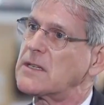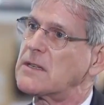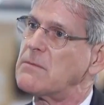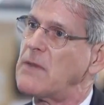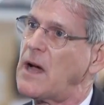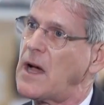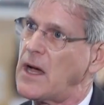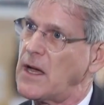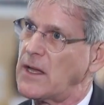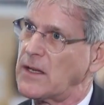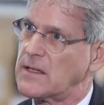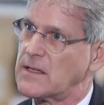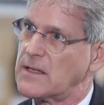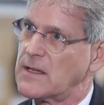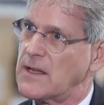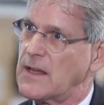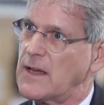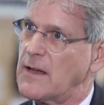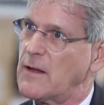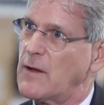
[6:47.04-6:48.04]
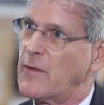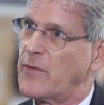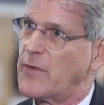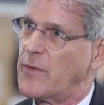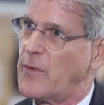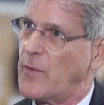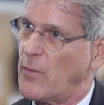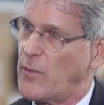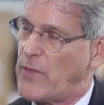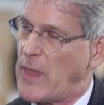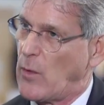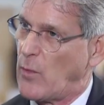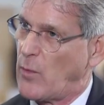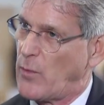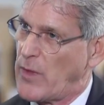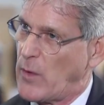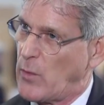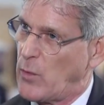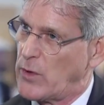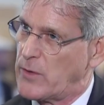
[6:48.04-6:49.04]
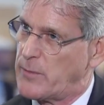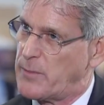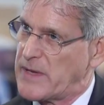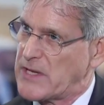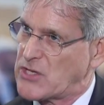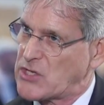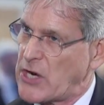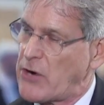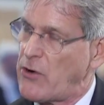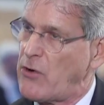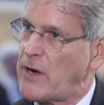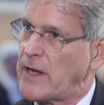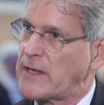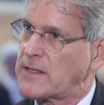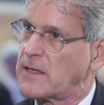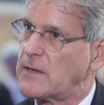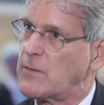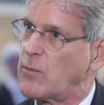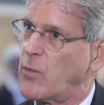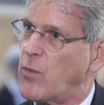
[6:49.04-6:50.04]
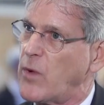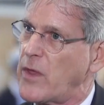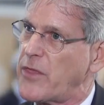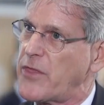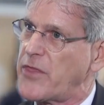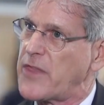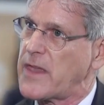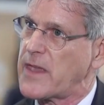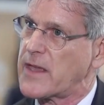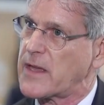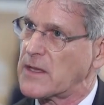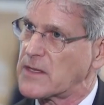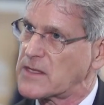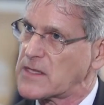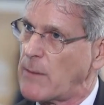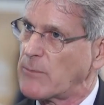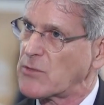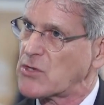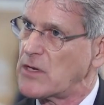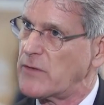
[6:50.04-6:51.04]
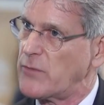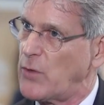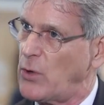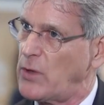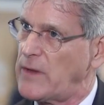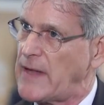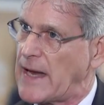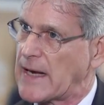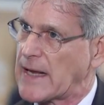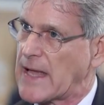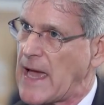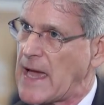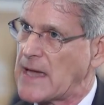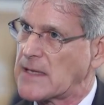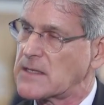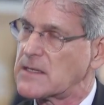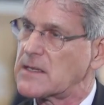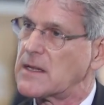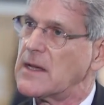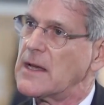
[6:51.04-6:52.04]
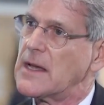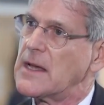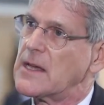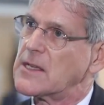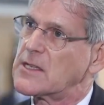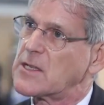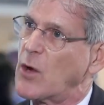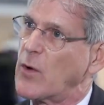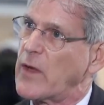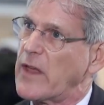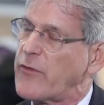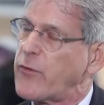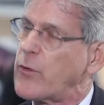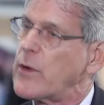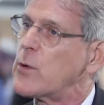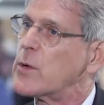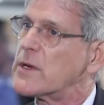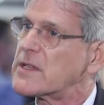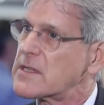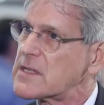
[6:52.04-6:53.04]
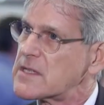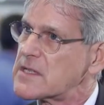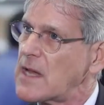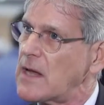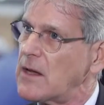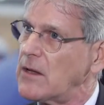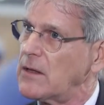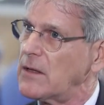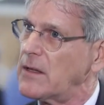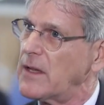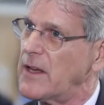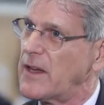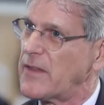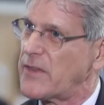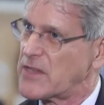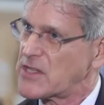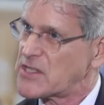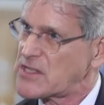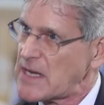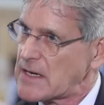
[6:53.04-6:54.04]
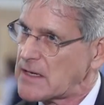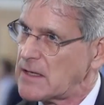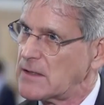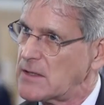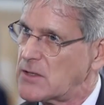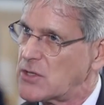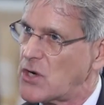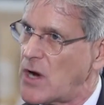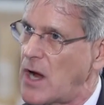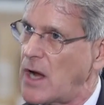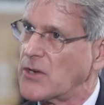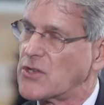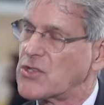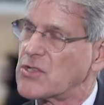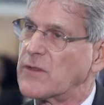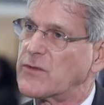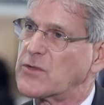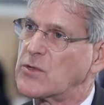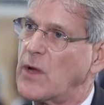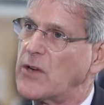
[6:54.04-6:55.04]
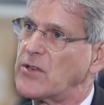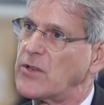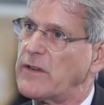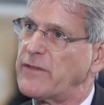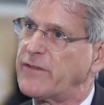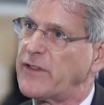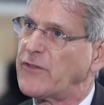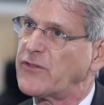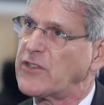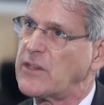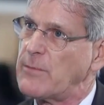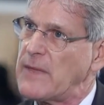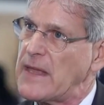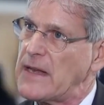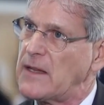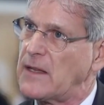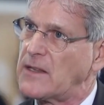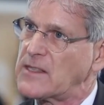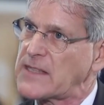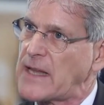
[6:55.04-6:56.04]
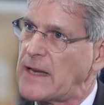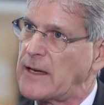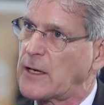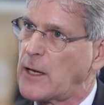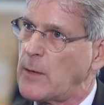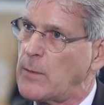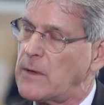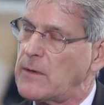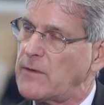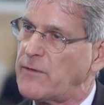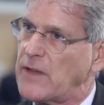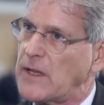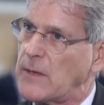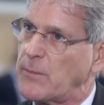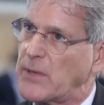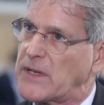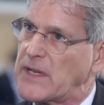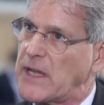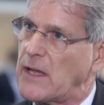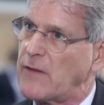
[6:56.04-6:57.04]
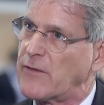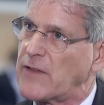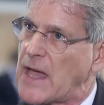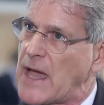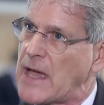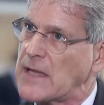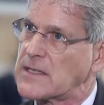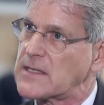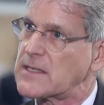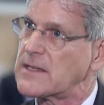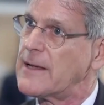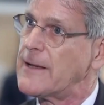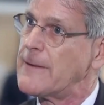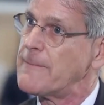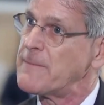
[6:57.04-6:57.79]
demand that would be generated with the consumption of all that gas. So if we were to sell the second tranche of 250 million standard cubic feet per day of gas